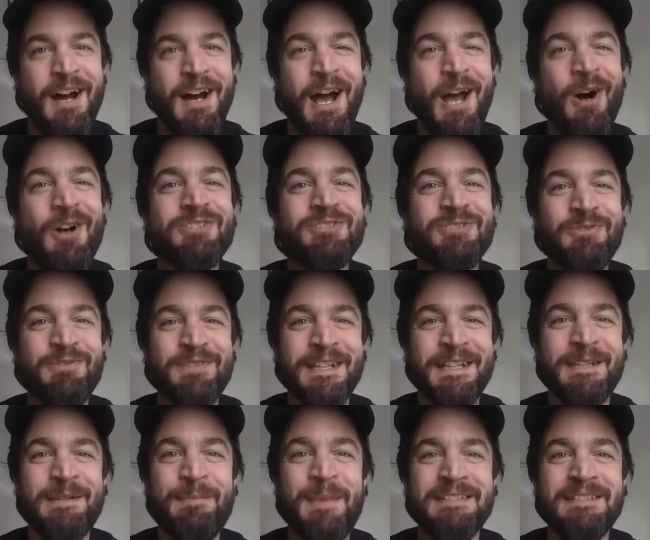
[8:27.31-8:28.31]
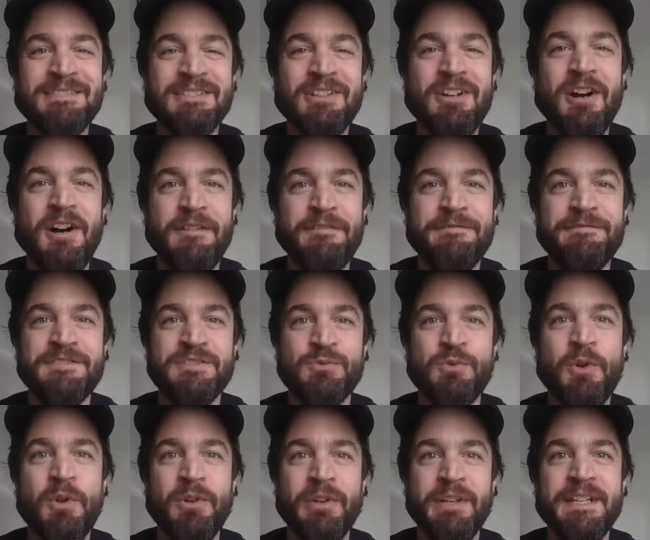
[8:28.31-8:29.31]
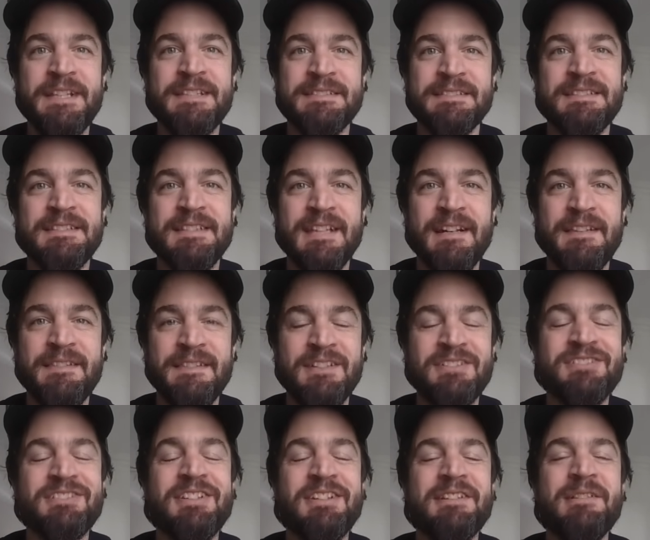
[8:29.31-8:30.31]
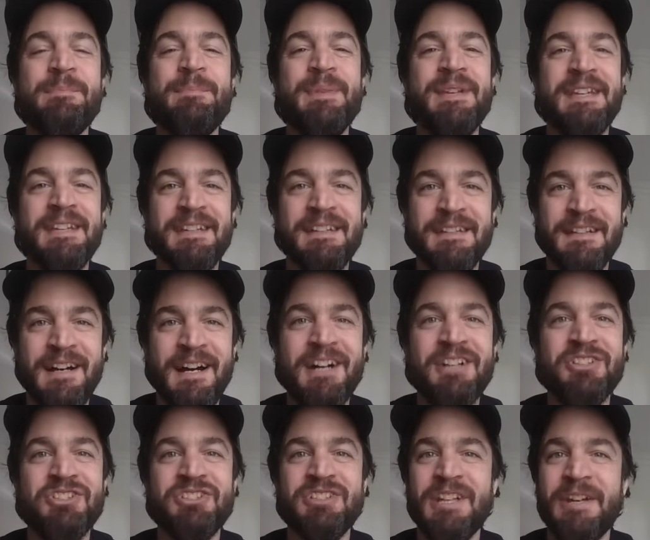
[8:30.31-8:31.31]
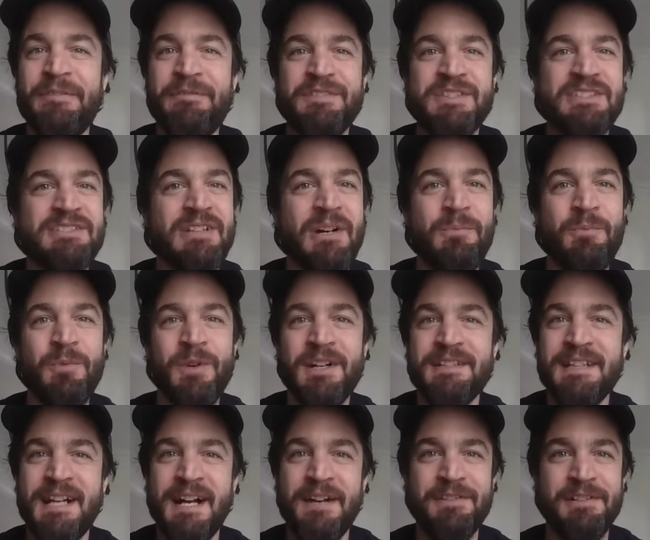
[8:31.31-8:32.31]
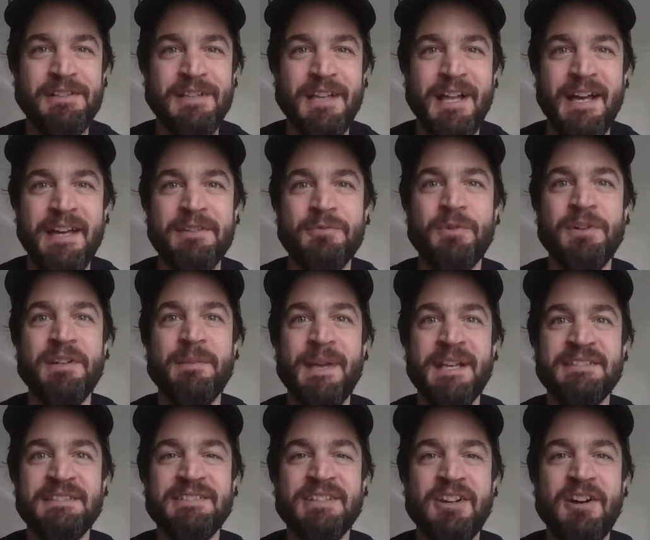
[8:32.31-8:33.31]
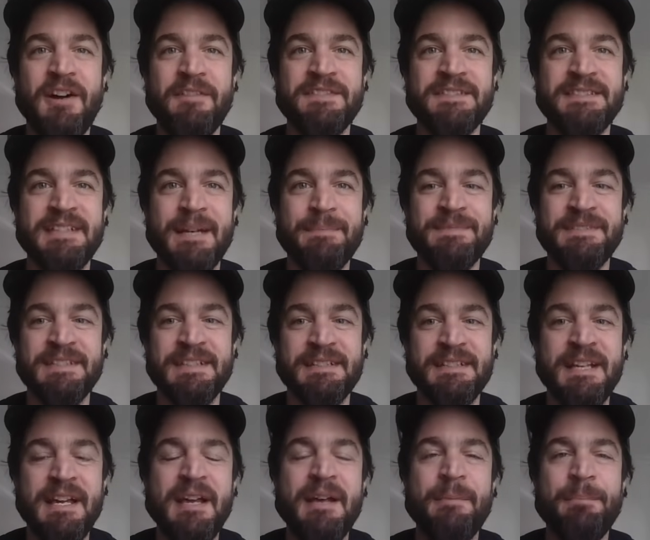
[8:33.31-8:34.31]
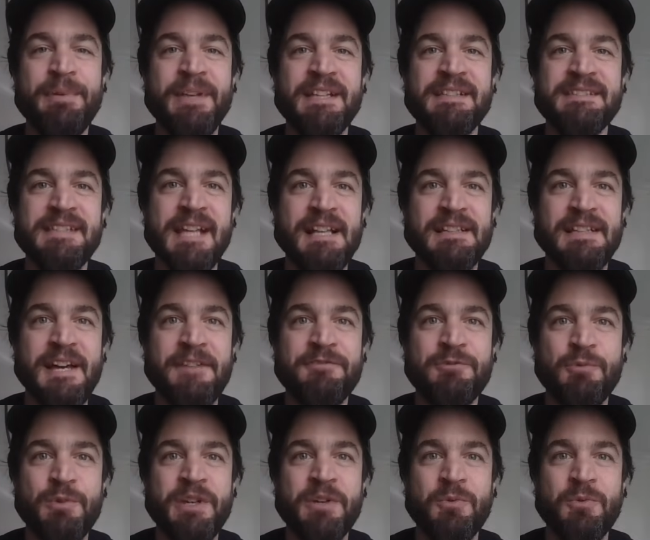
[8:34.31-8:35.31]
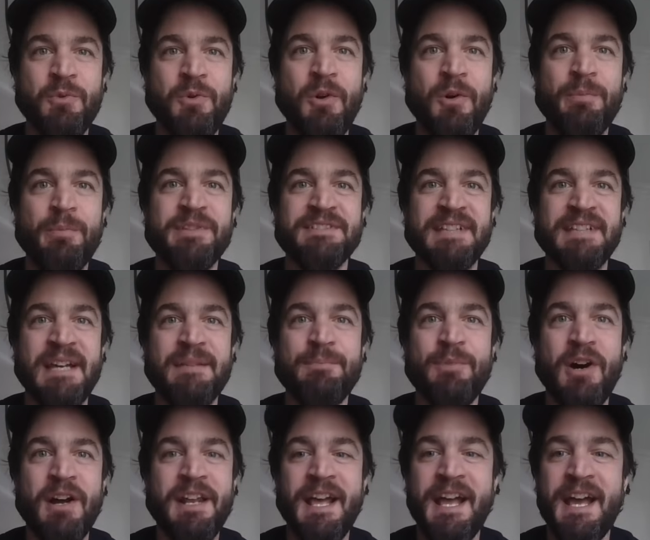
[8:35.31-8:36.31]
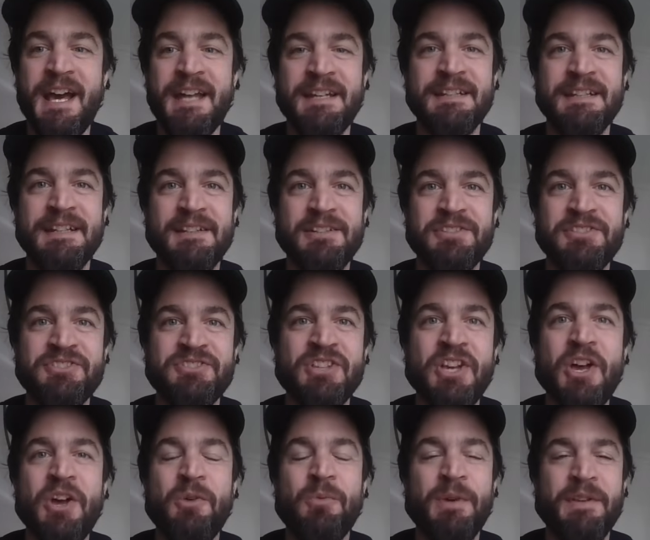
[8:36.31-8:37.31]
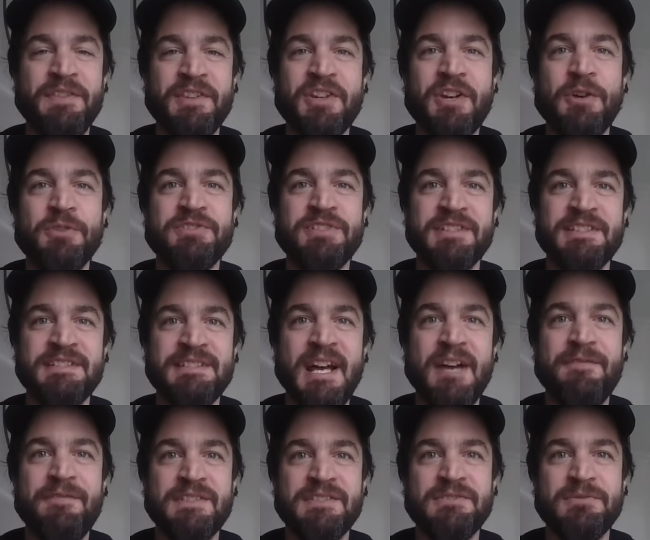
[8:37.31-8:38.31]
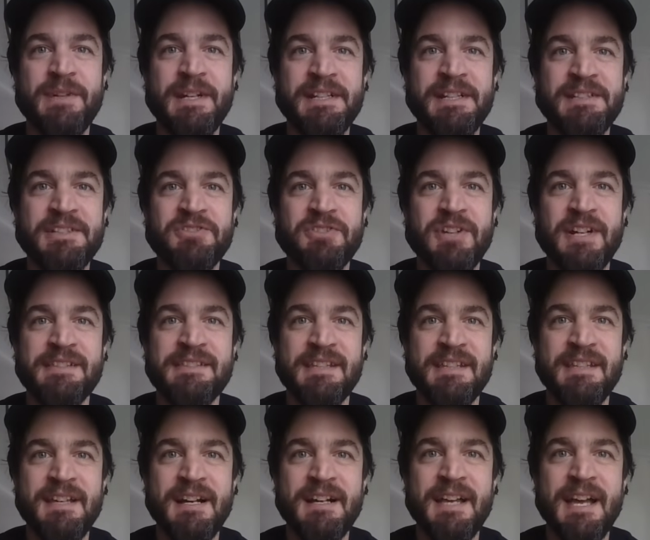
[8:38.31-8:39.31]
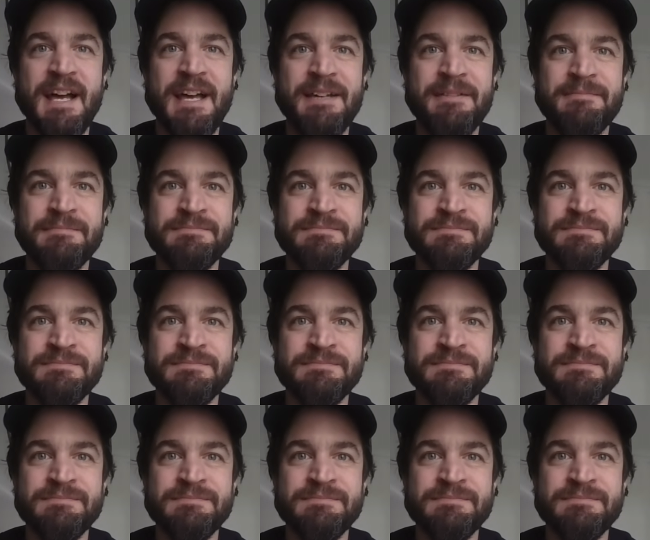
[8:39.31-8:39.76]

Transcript: I also think Namestnikov's role isn't done. There's going to be a shift somewhere down the line where Namestnikov steps in, plays that left wing role beside Monahan and Ehlers when the coaching staff isn't ready to trust the young guy.